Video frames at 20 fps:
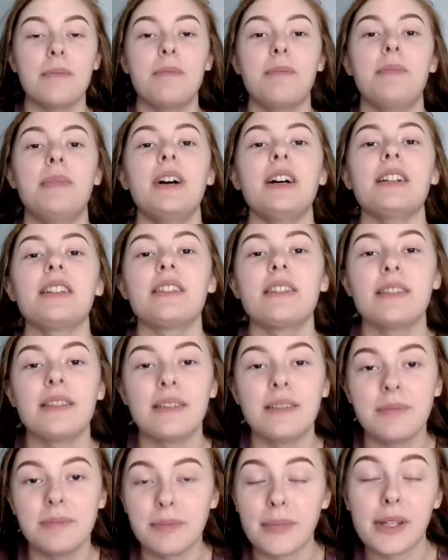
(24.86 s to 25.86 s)
But,
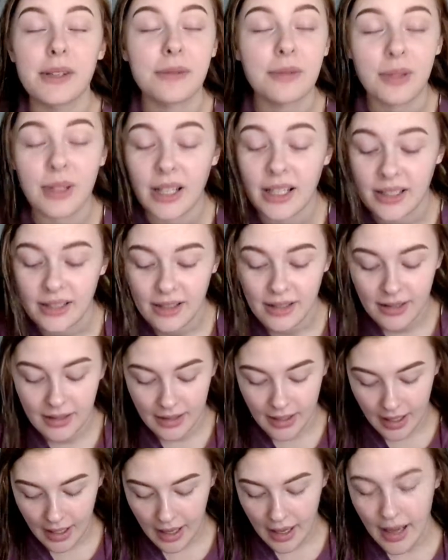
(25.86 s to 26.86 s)
my friends,
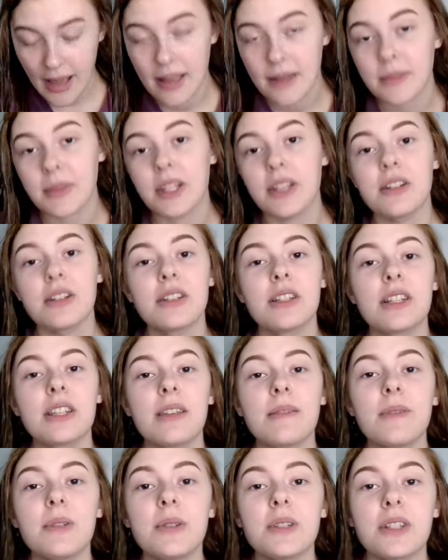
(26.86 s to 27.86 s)
I am here to
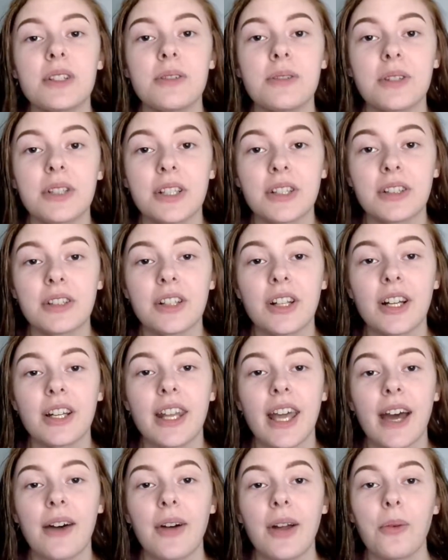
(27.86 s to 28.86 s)
give you a tutorial on
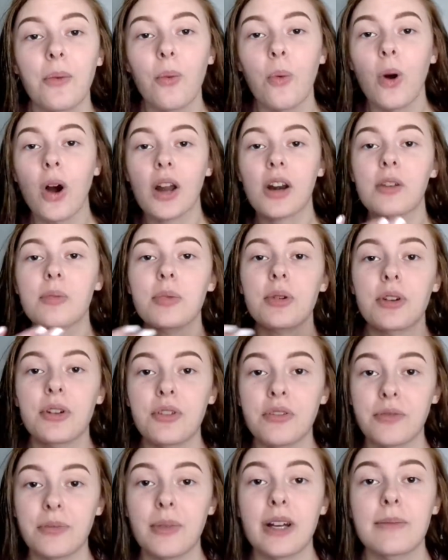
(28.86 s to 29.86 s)
how I
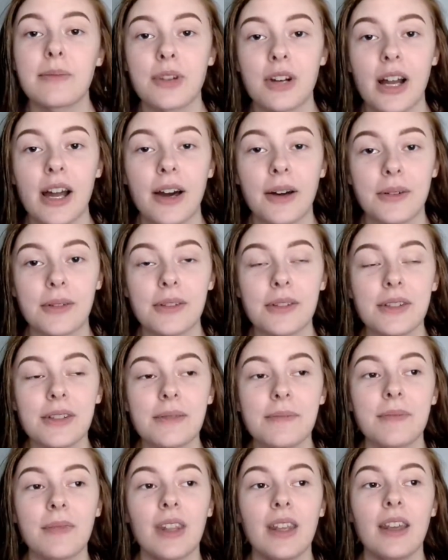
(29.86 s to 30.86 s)
waterproof my
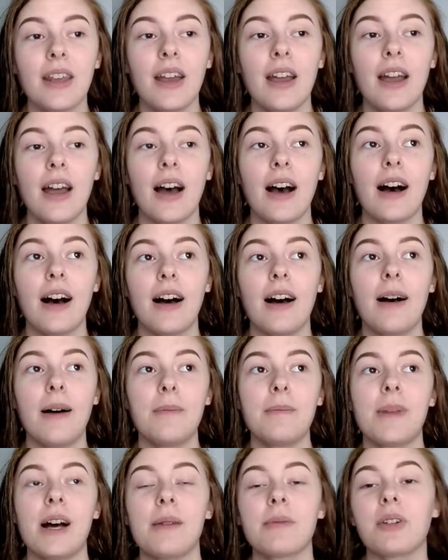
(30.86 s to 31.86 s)
brows.
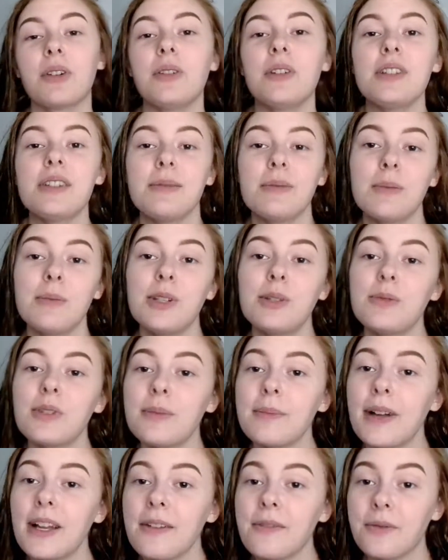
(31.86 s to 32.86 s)
I'm going swimming
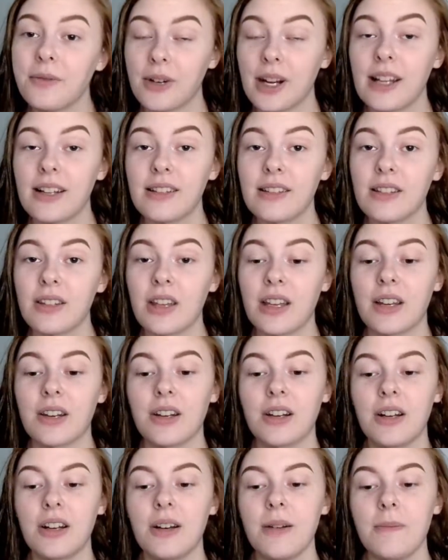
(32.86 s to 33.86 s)
with my friends
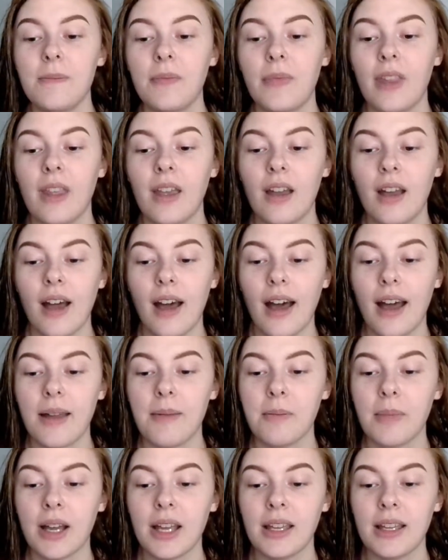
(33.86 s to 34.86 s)
later. I
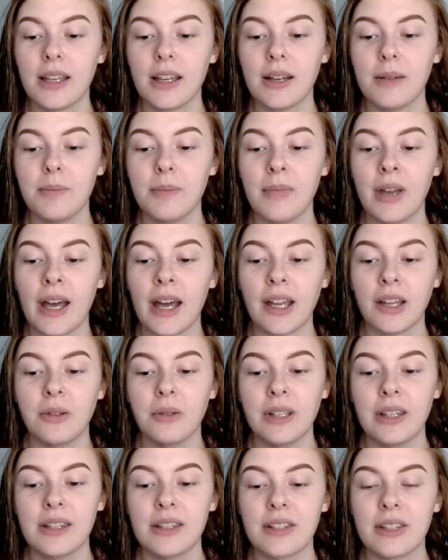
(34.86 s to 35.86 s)
might come back
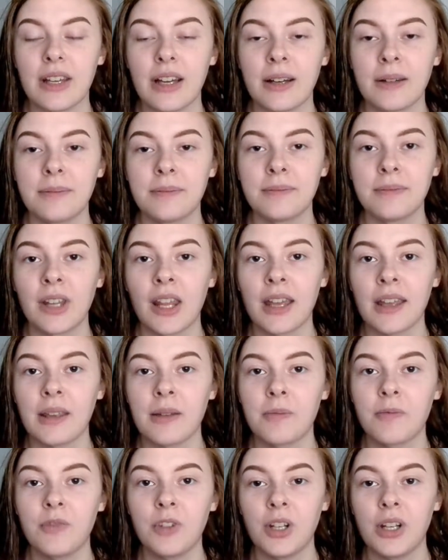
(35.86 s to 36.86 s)
with some
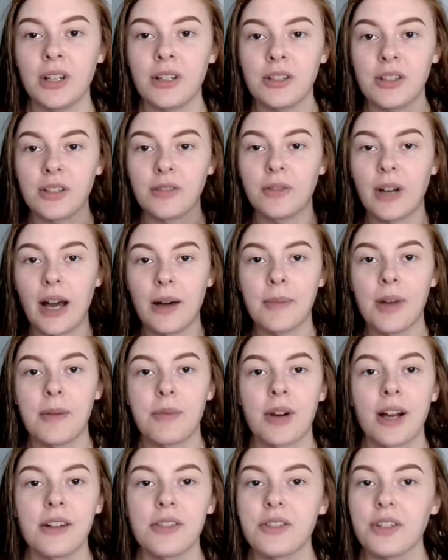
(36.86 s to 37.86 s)
footage of how my
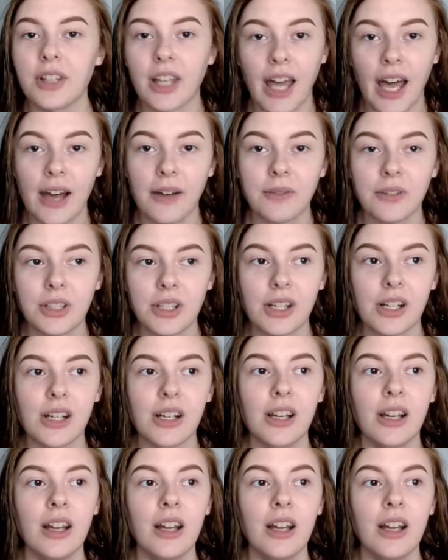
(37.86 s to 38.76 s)
brows look after.